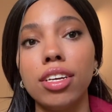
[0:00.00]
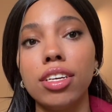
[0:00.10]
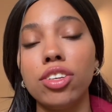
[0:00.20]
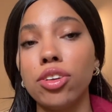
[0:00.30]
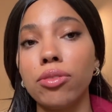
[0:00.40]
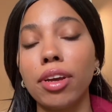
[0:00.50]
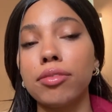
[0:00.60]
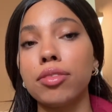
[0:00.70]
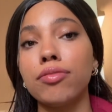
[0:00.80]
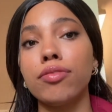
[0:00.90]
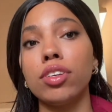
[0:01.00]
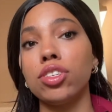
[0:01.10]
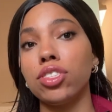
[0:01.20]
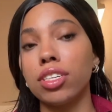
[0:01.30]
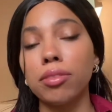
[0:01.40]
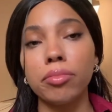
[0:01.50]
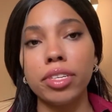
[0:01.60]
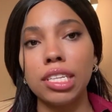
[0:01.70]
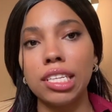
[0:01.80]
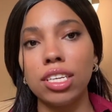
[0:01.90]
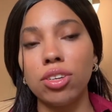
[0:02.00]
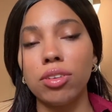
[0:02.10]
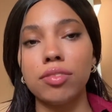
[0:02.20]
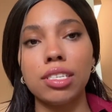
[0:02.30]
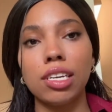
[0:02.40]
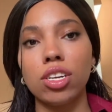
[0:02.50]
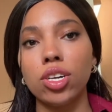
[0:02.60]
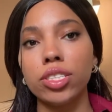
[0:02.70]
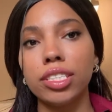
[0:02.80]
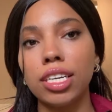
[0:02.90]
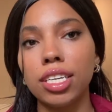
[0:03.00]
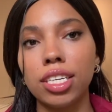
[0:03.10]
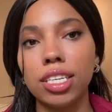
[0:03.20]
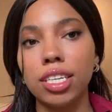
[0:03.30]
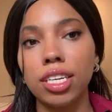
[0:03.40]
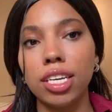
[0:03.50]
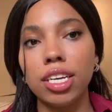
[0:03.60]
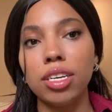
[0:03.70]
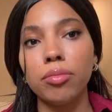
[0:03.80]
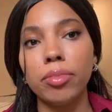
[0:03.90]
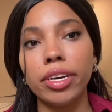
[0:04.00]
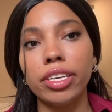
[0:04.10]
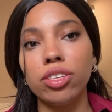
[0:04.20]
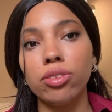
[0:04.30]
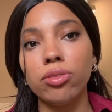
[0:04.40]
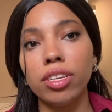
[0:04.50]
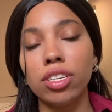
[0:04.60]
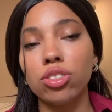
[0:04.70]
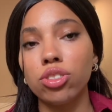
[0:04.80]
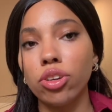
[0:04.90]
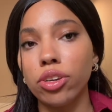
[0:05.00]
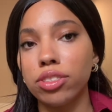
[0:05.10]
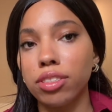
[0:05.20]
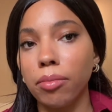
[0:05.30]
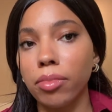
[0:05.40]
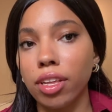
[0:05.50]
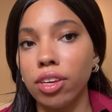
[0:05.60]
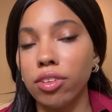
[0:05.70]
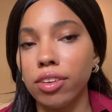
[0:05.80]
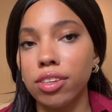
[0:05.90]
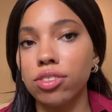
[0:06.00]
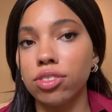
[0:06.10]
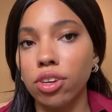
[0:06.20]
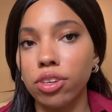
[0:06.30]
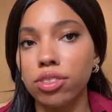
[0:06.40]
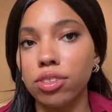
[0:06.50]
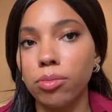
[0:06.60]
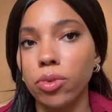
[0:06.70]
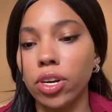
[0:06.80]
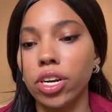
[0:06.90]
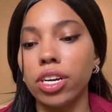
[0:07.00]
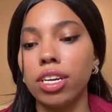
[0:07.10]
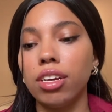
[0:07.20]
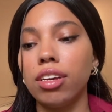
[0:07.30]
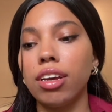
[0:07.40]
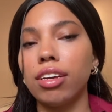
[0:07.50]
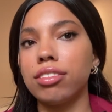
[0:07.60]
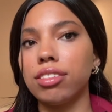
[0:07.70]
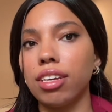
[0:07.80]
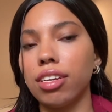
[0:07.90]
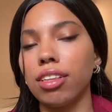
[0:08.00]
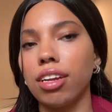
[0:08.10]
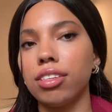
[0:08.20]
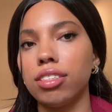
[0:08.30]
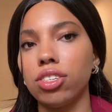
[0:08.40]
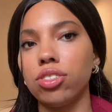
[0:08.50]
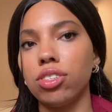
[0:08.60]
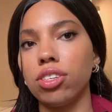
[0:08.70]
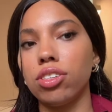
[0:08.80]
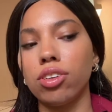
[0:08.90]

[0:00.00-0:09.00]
You don't have to finish it completely. You don't have to get it all done, but you need to start something. You need to start somewhere and setting that intention.